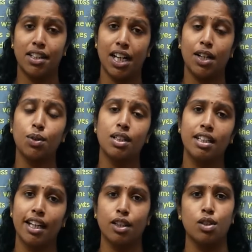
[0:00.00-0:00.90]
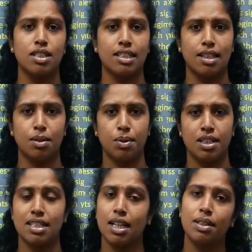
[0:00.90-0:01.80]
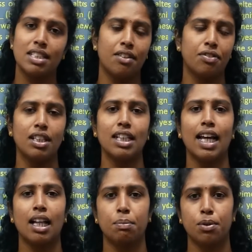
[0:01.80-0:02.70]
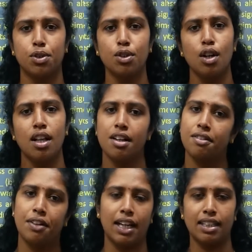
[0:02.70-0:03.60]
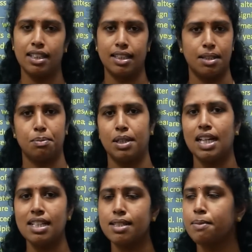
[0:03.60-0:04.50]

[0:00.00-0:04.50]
Try to connect those keywords. That will definitely help you to find the theme. Yes.